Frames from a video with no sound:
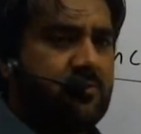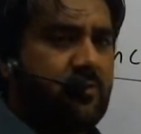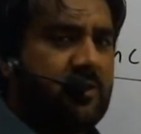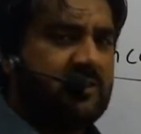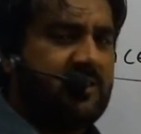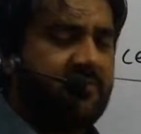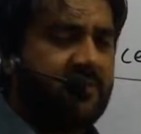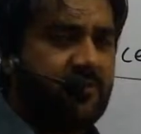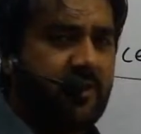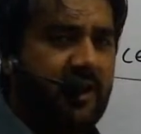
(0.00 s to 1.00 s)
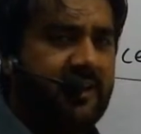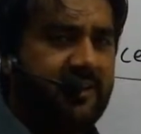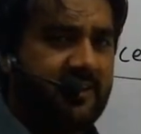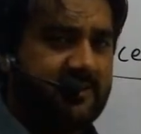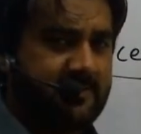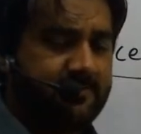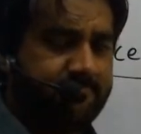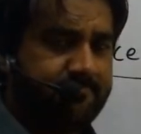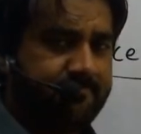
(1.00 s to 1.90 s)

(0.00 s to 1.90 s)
cohesive in your ideas,